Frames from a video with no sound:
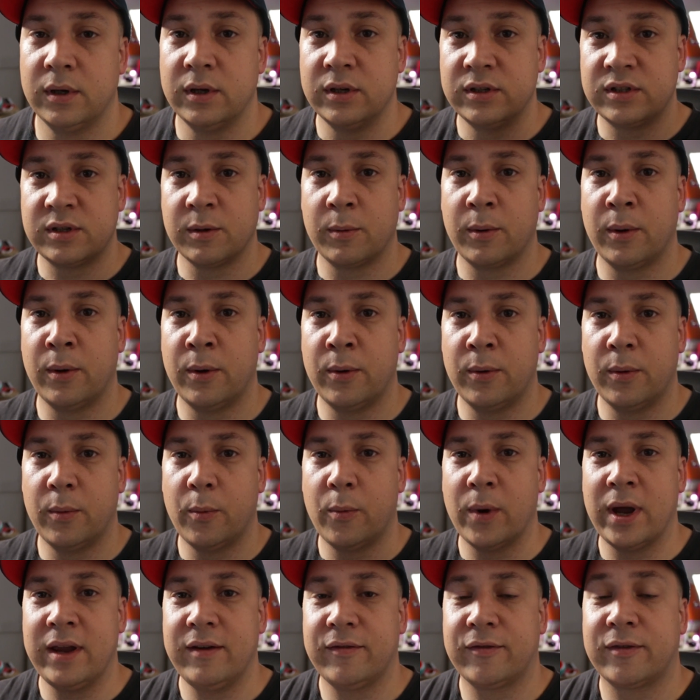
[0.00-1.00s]
So we'll
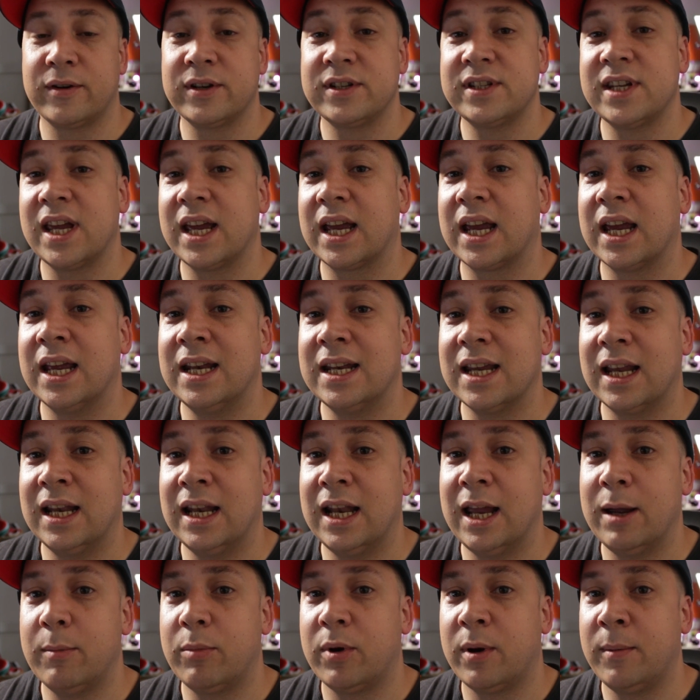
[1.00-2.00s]
wait for a second
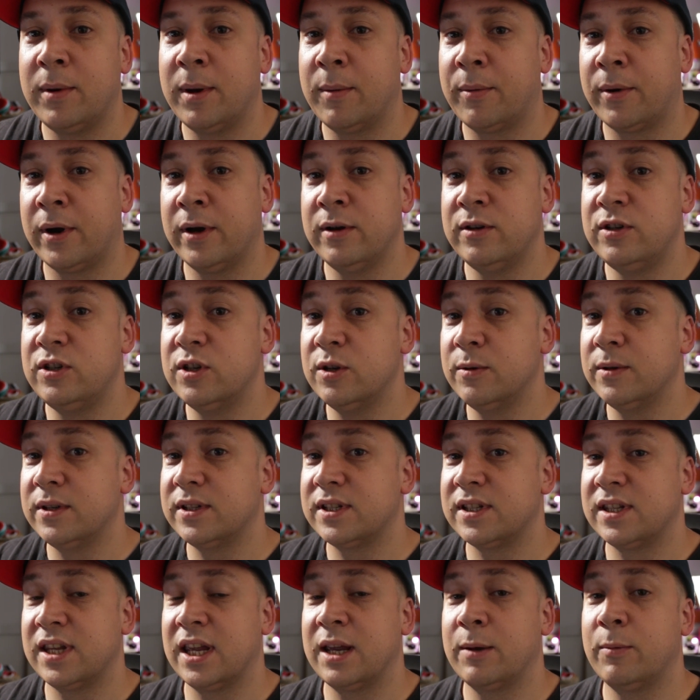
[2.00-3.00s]
and let Premiere Pro do
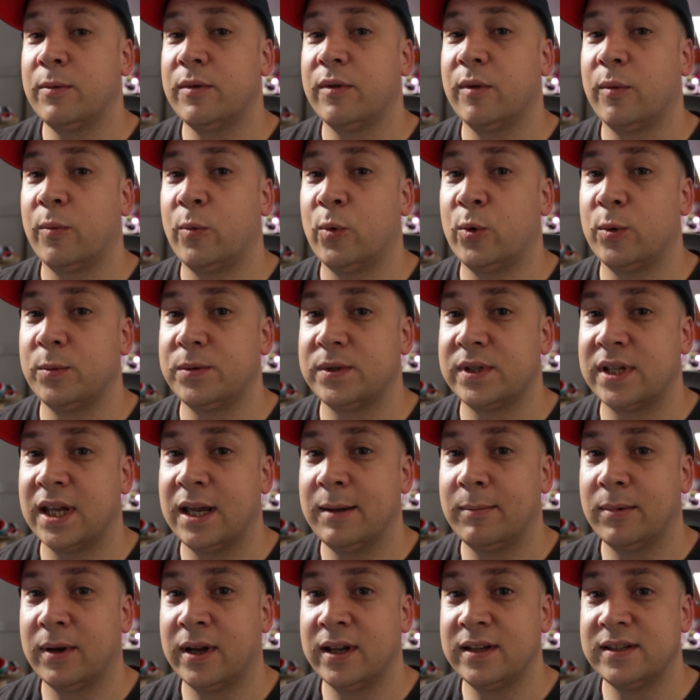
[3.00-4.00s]
its thing with the warp
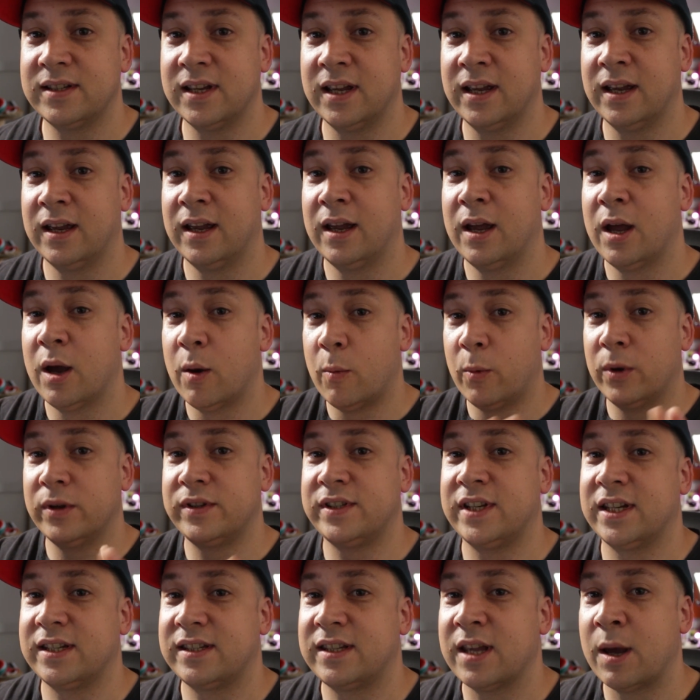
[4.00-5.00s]
stabilizer.
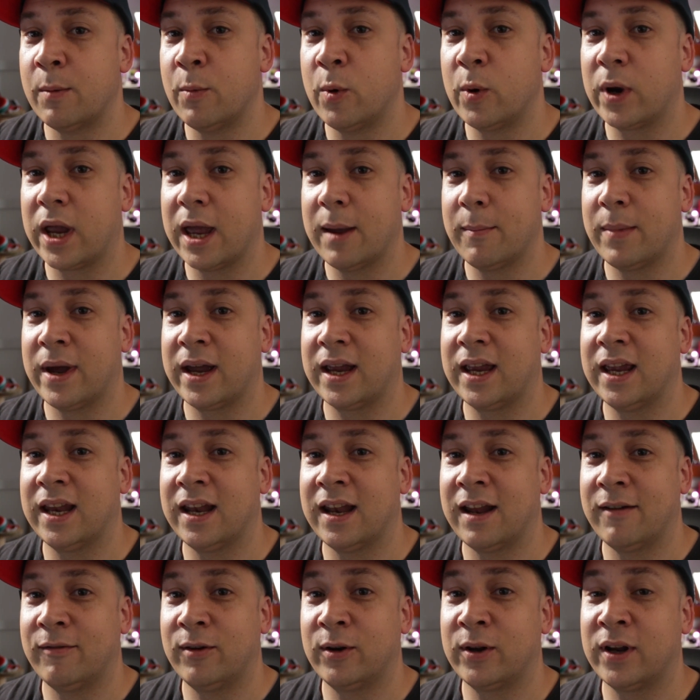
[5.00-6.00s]
Once that's done, we'll get back
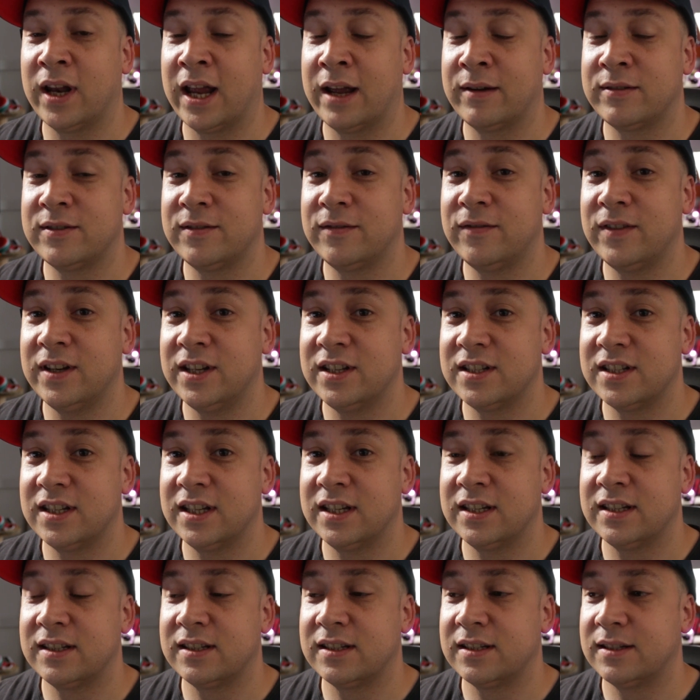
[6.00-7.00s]
in and have a look at how to finish
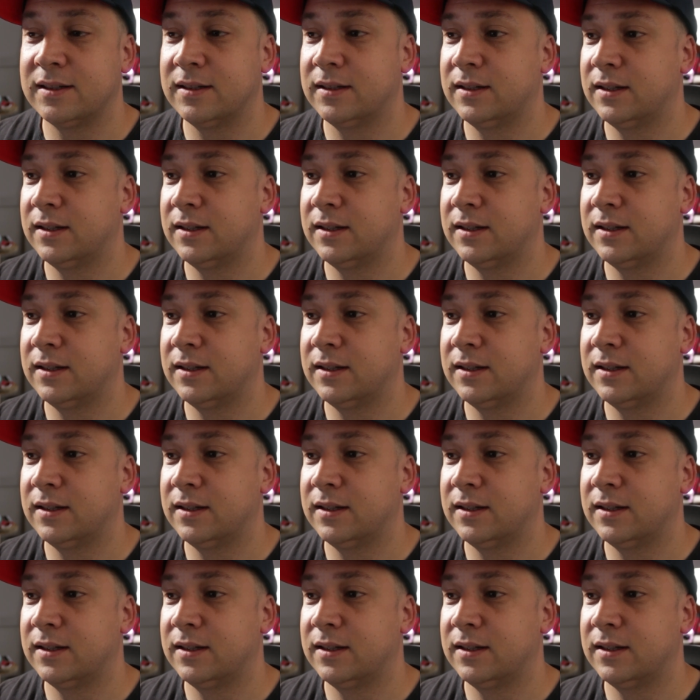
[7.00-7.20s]
this.